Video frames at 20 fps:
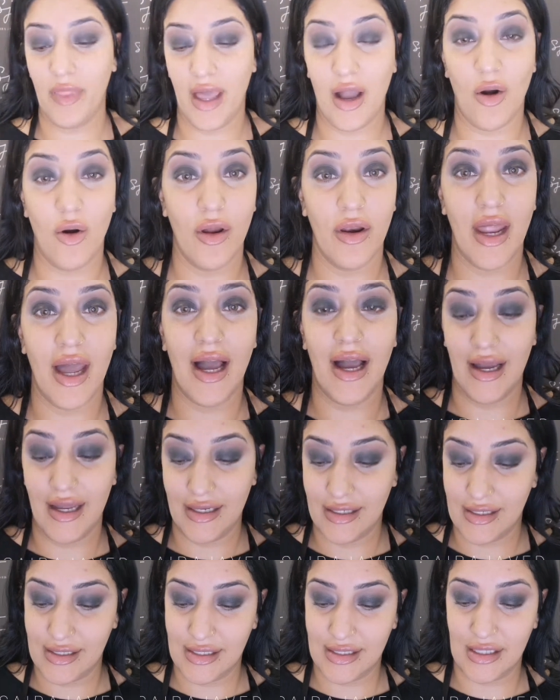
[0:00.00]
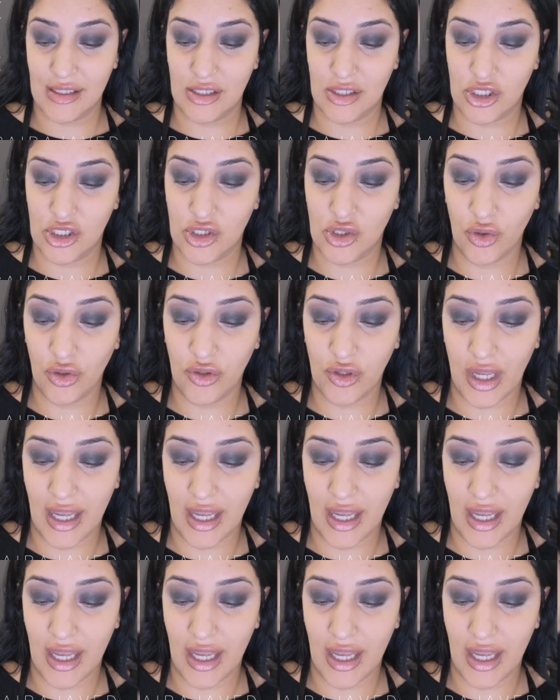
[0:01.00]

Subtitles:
that on and show you